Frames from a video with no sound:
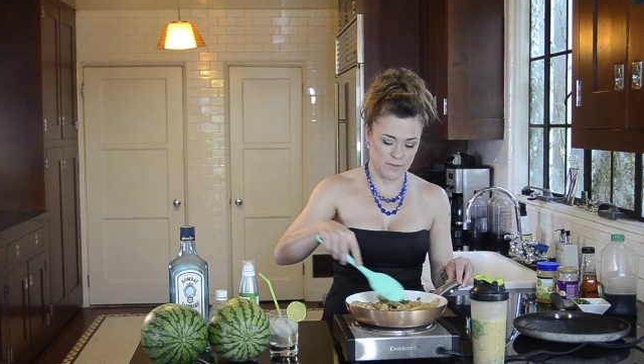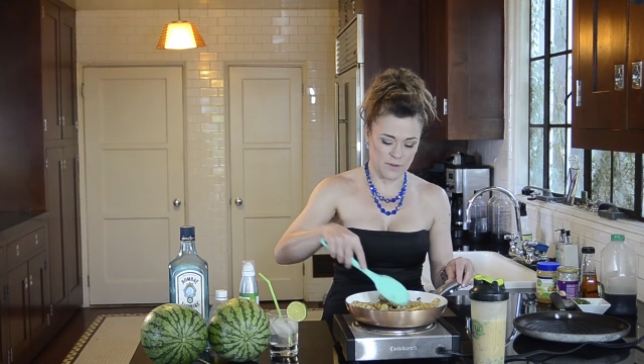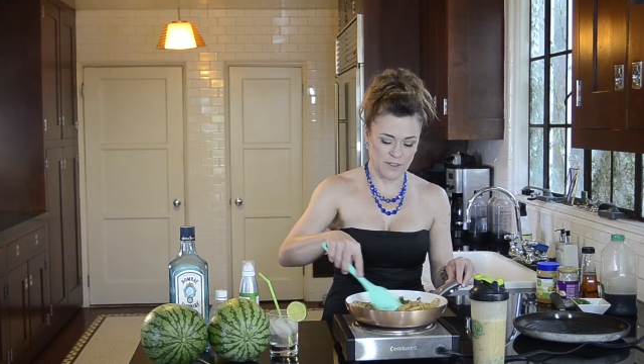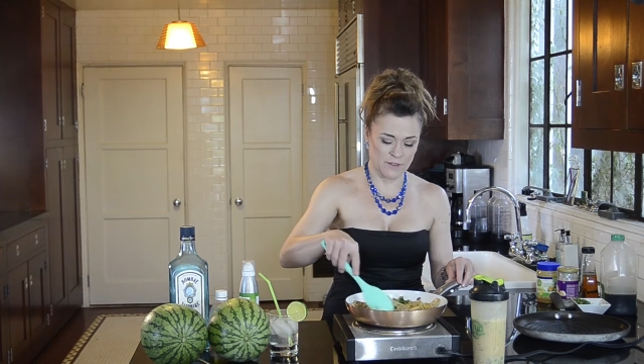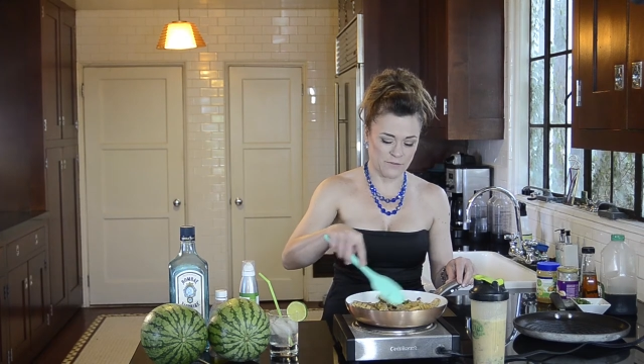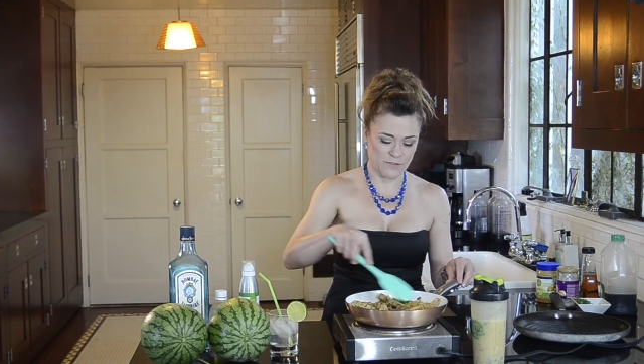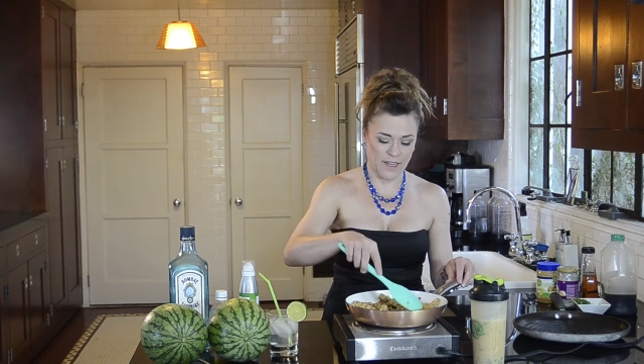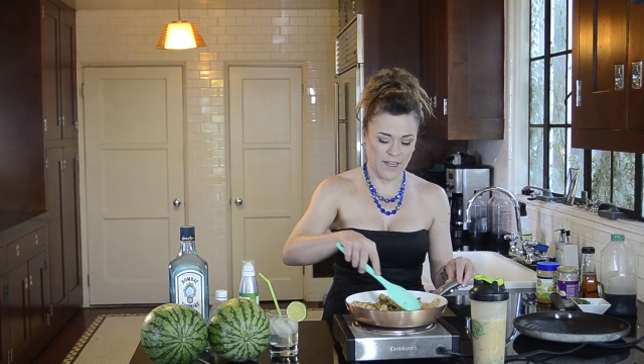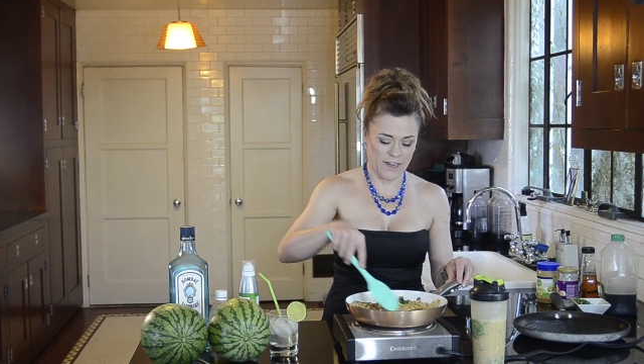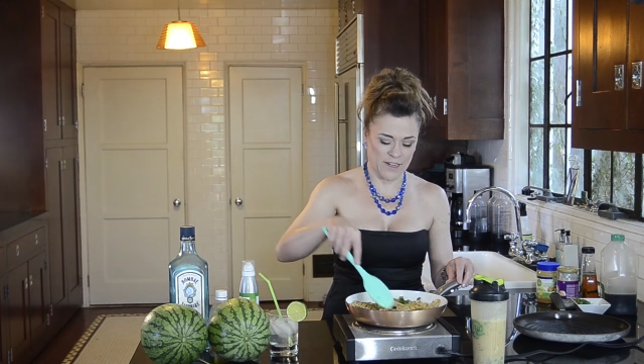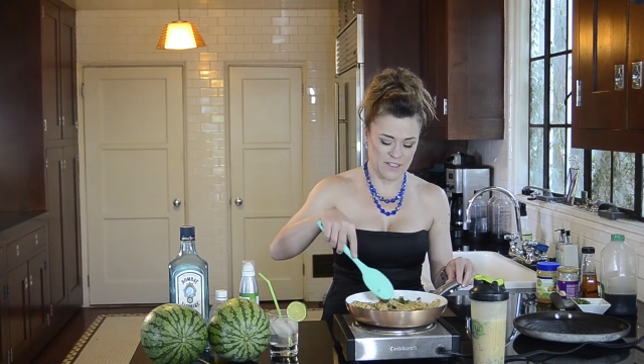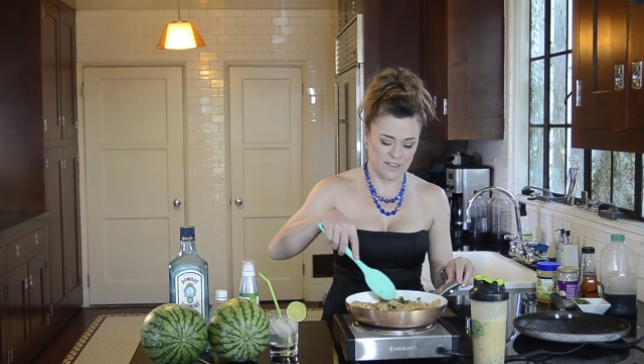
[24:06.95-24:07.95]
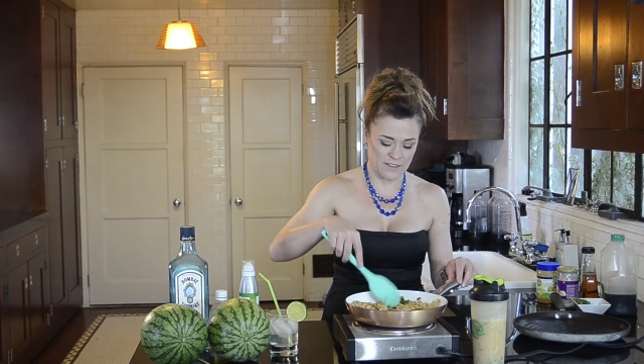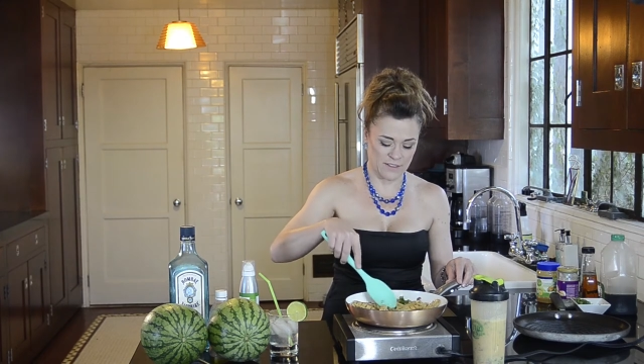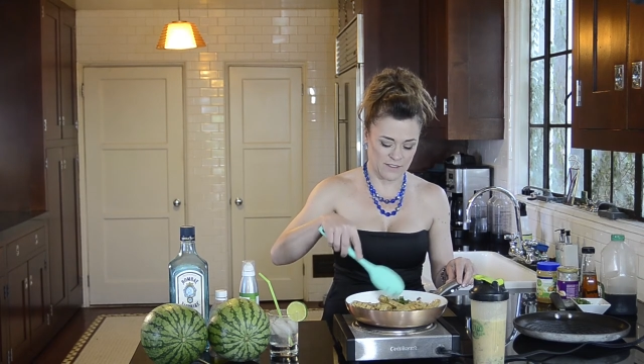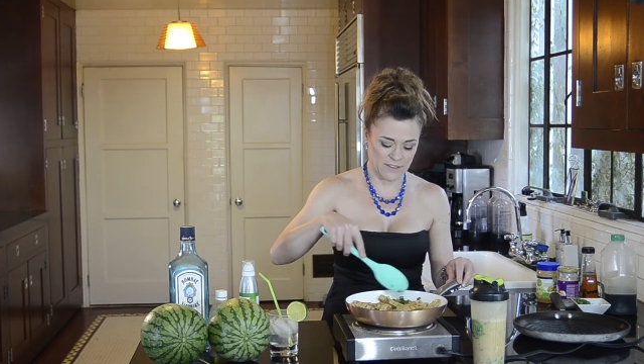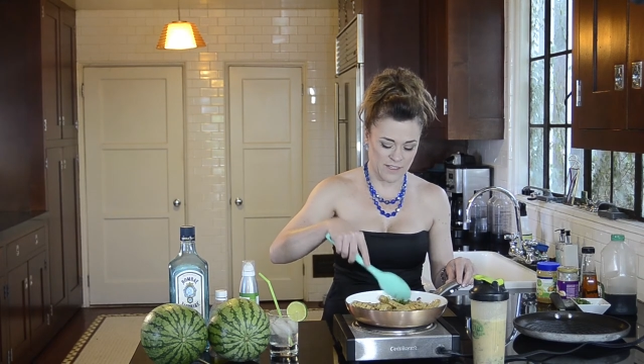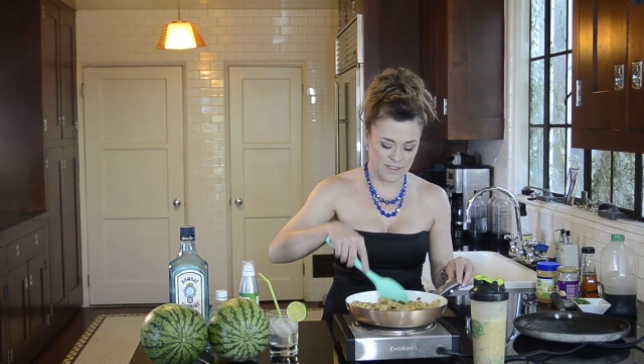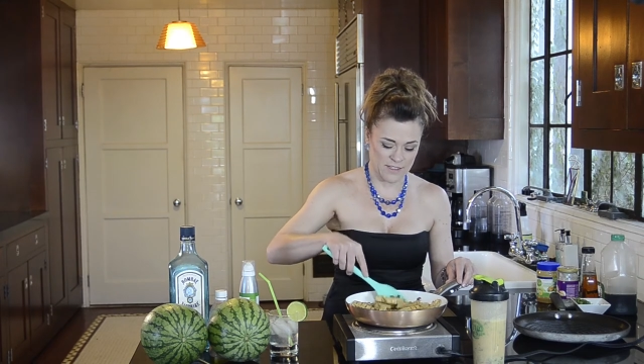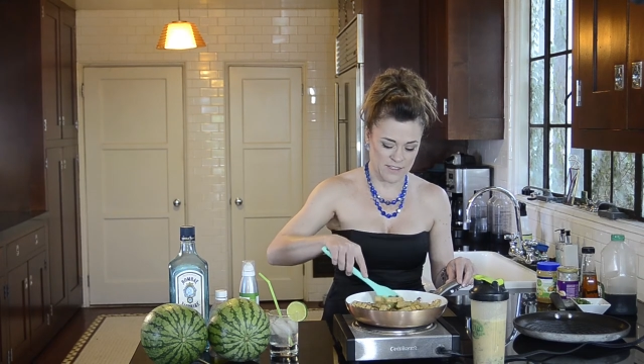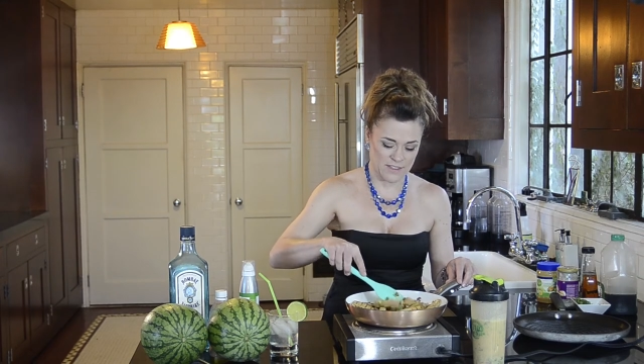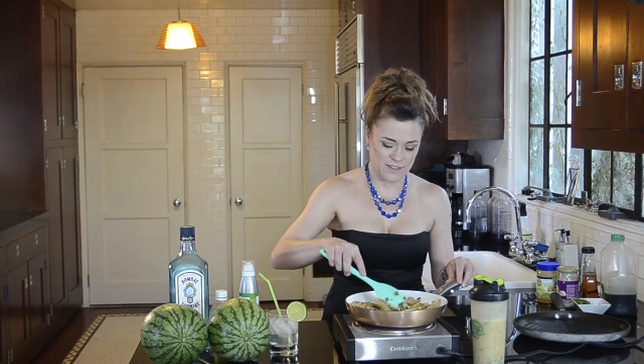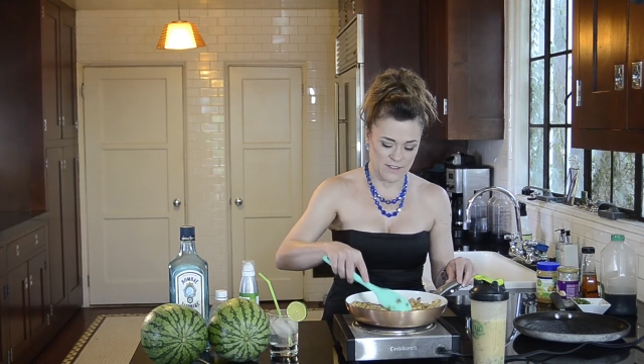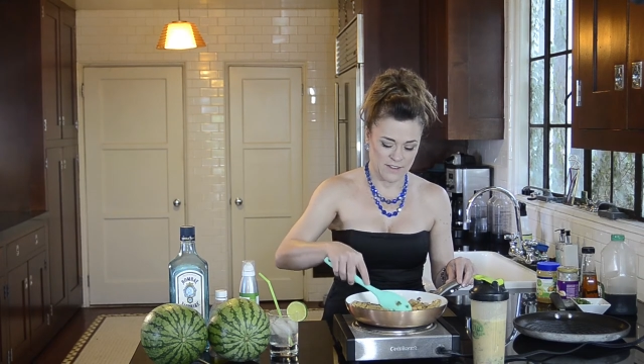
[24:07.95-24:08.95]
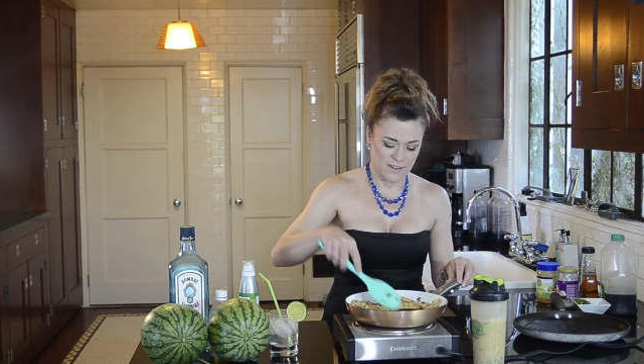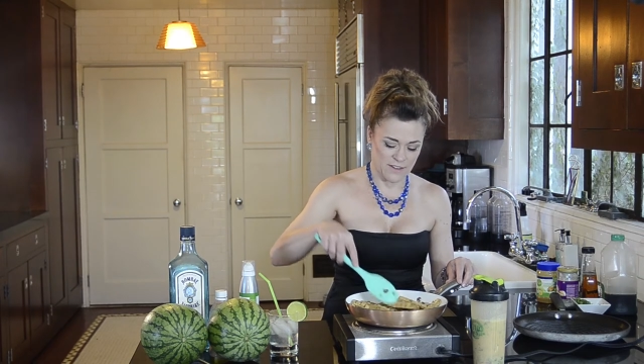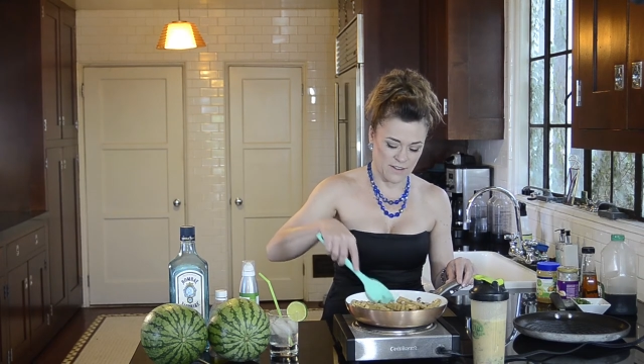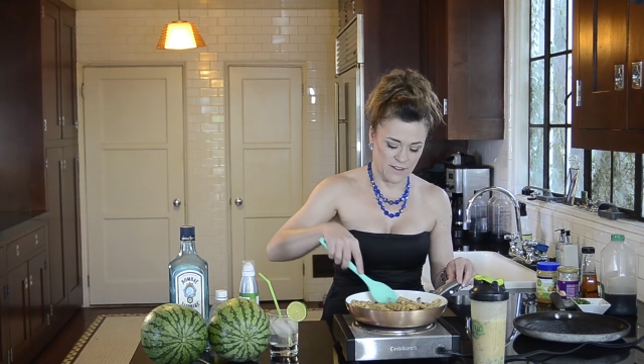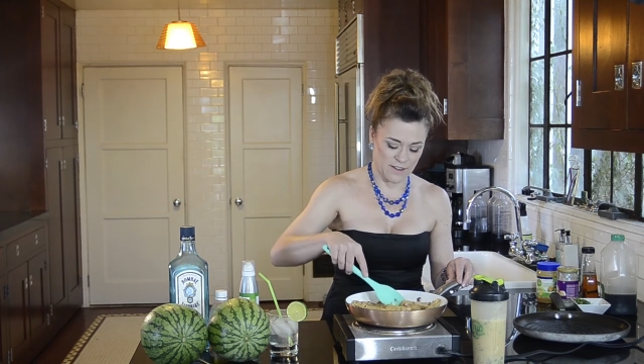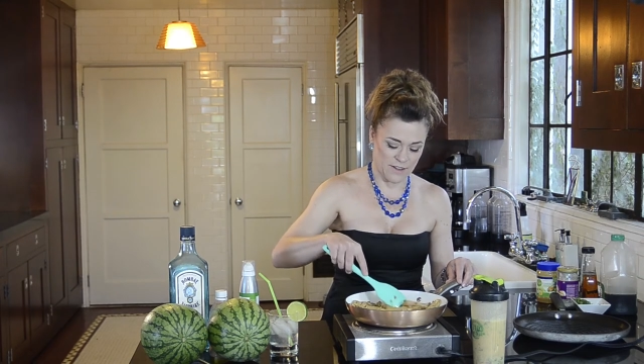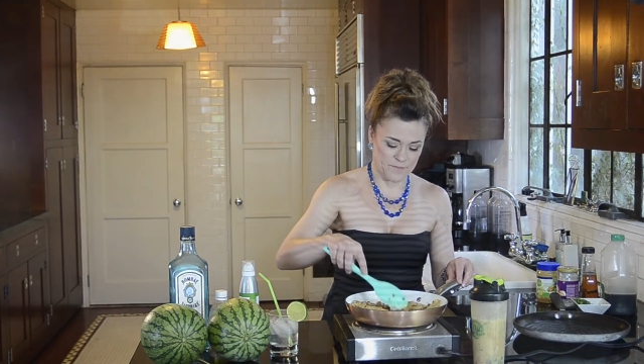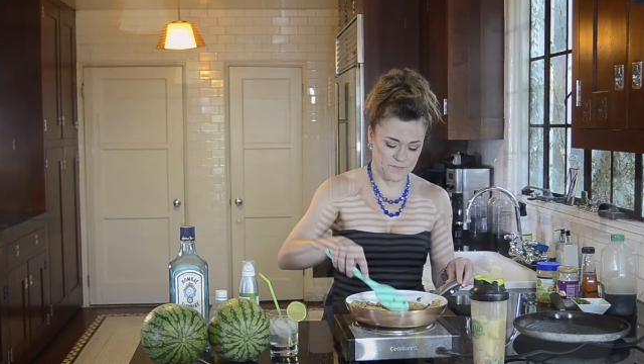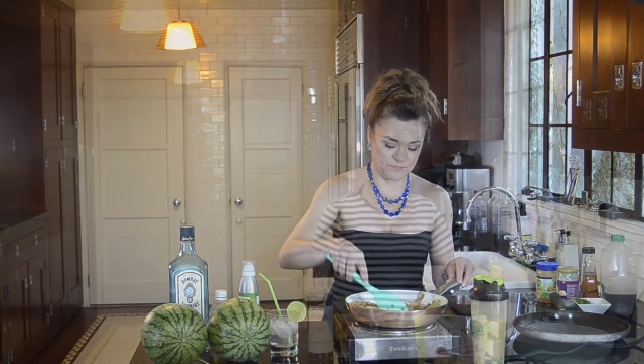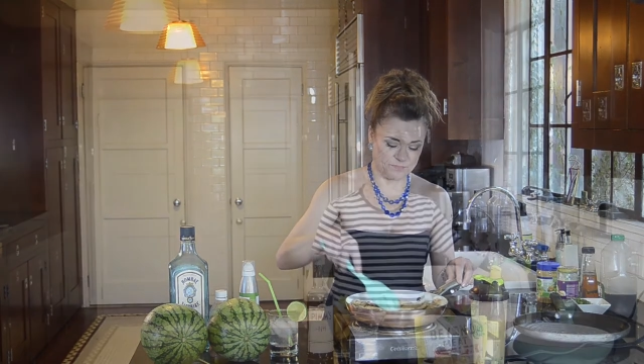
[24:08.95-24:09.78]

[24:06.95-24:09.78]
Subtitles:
Put a little flash, a little glitz on it.